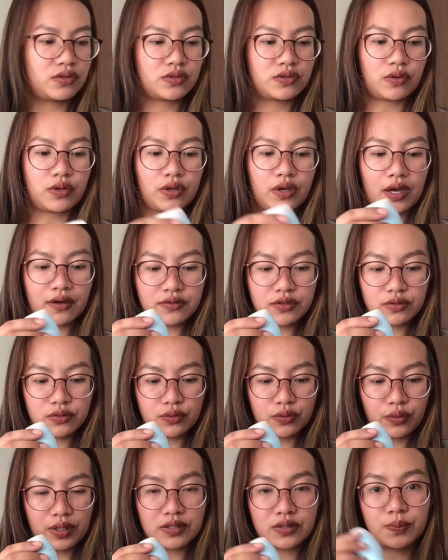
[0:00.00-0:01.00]
All you have to do
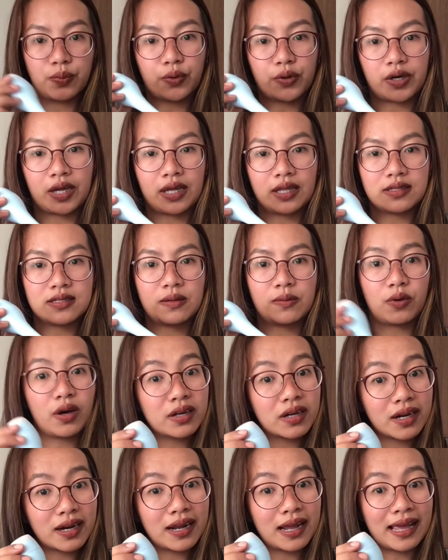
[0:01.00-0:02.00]
is pour in some
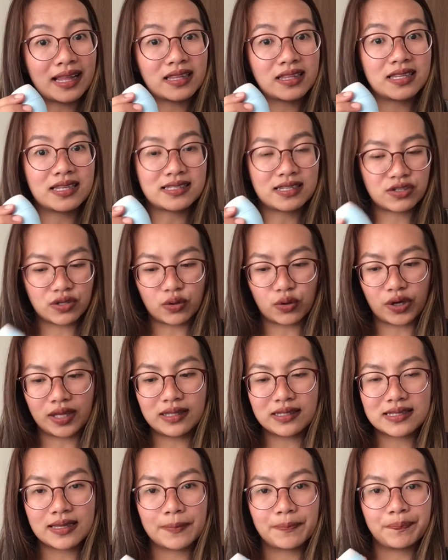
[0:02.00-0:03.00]
water and essential oil
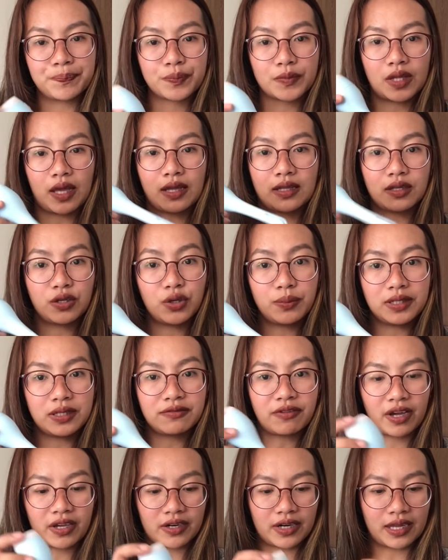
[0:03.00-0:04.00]
and the
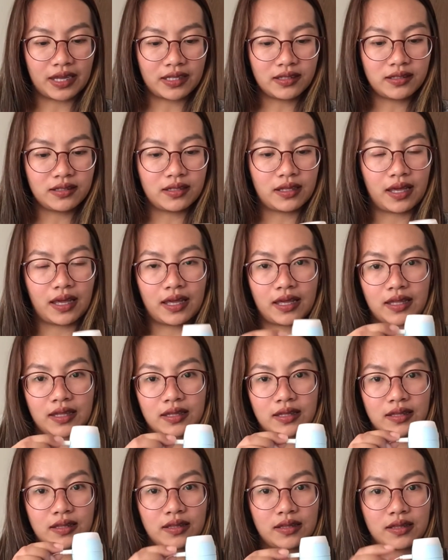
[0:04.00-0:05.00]
humidifier in
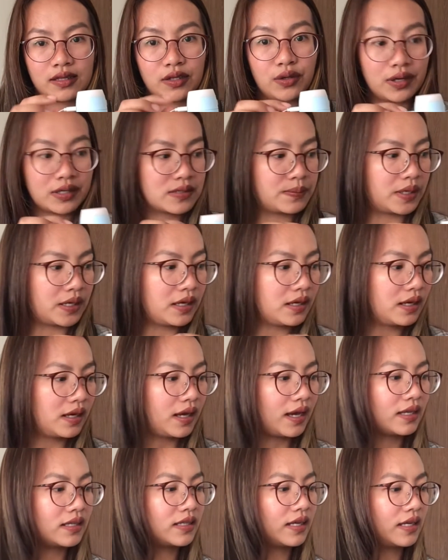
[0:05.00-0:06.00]
and the USB,
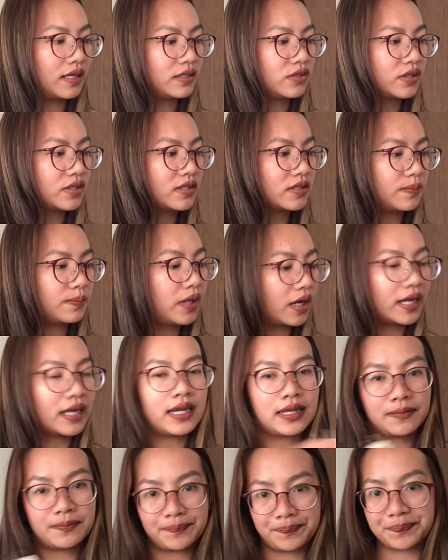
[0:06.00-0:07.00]
and then just plug it
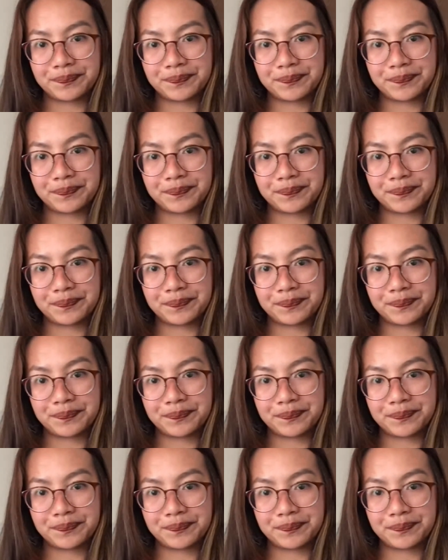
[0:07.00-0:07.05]
in.